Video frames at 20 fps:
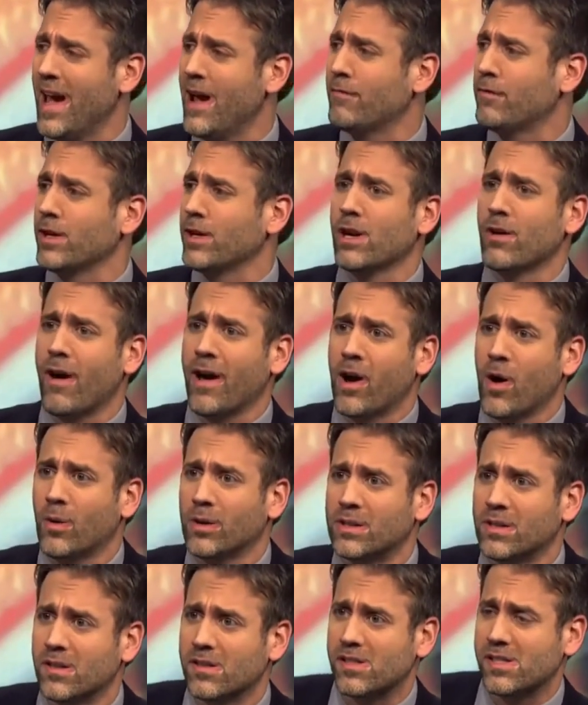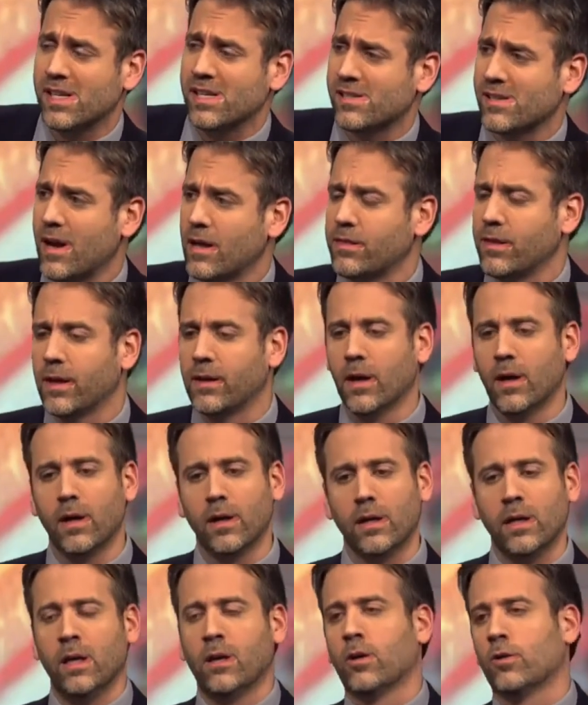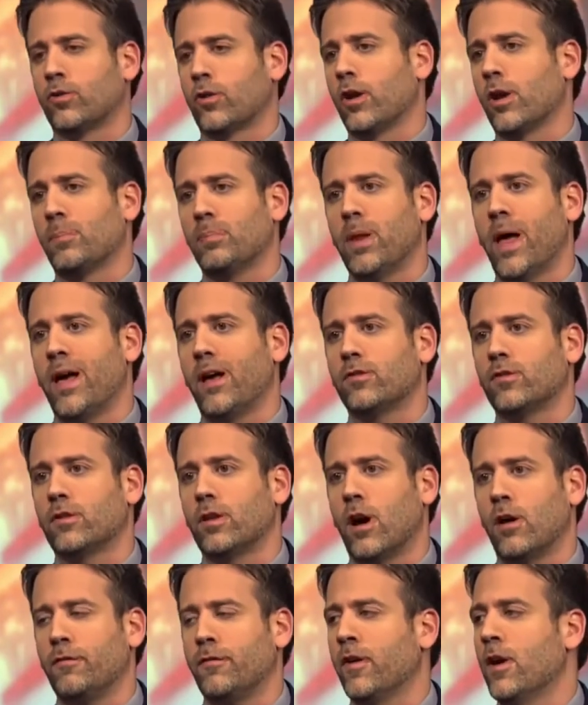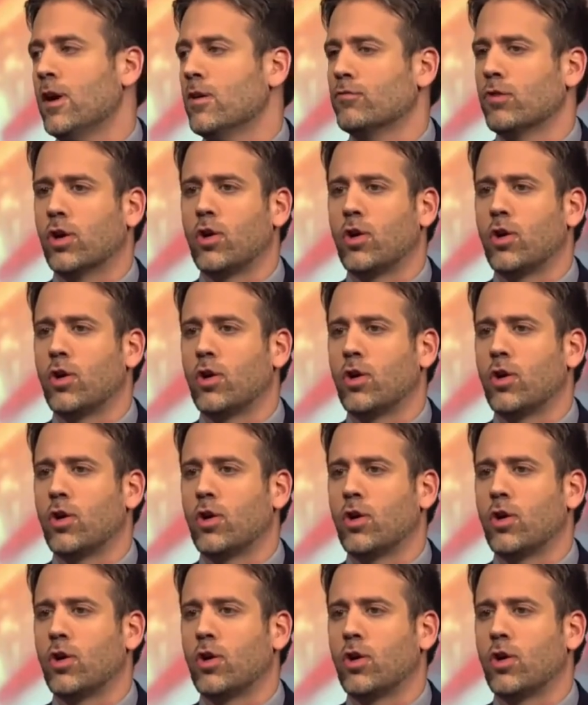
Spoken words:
Every year I go into the season, I think Eagles are going to play us tough,